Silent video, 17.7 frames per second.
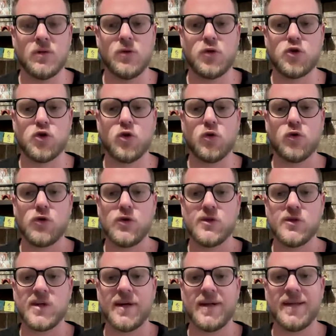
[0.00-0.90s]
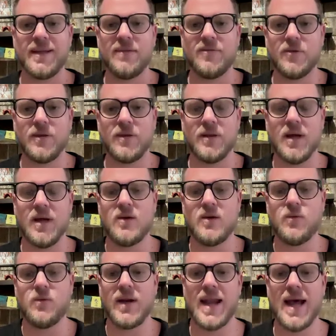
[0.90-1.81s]
The shoulders are even
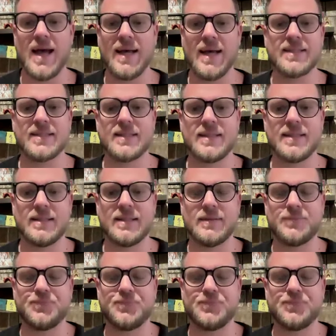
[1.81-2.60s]
and relaxed.